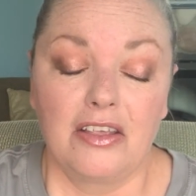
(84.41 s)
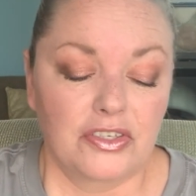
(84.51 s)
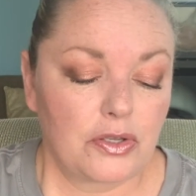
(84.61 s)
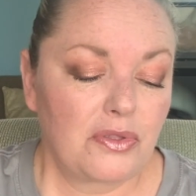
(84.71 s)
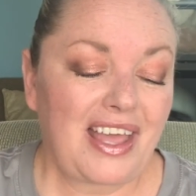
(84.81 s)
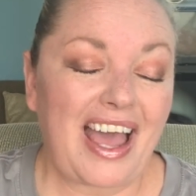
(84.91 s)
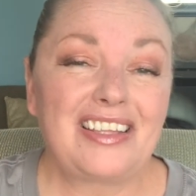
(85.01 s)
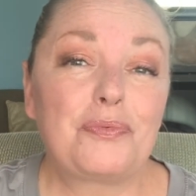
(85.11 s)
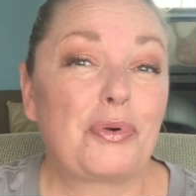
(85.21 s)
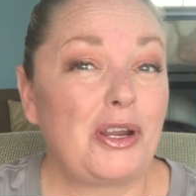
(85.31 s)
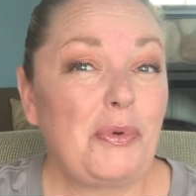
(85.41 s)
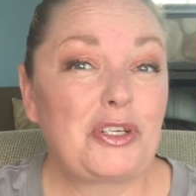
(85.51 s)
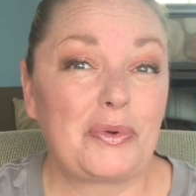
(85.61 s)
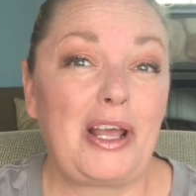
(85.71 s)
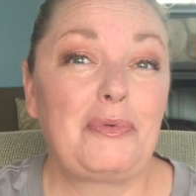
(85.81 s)
So that's pretty
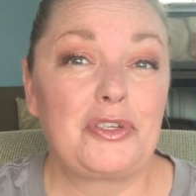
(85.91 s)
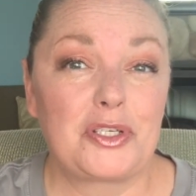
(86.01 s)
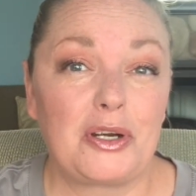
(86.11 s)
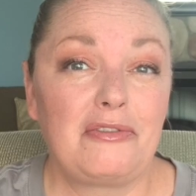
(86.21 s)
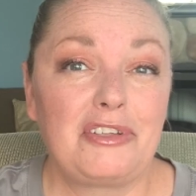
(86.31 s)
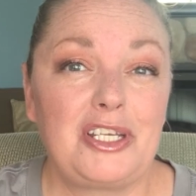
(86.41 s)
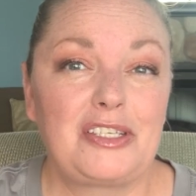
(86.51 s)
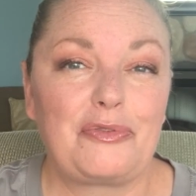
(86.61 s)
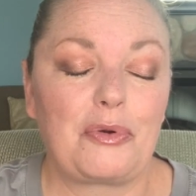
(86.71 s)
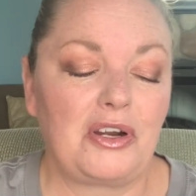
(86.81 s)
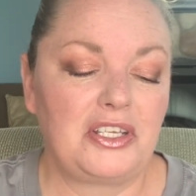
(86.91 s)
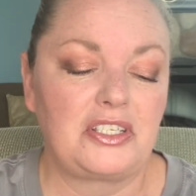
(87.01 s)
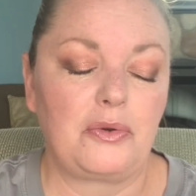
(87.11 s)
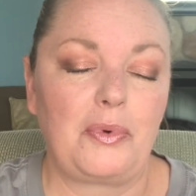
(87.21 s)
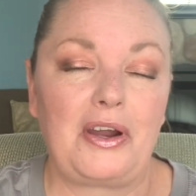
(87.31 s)
much what I reserve these for is
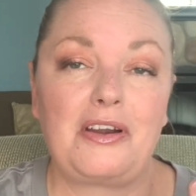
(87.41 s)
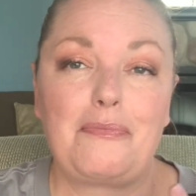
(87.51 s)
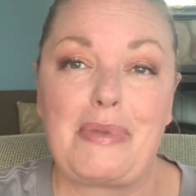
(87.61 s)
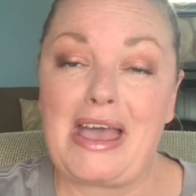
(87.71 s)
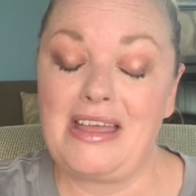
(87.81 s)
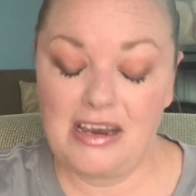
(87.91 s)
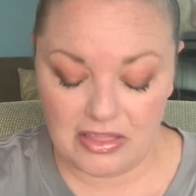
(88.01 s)
to wear to bed.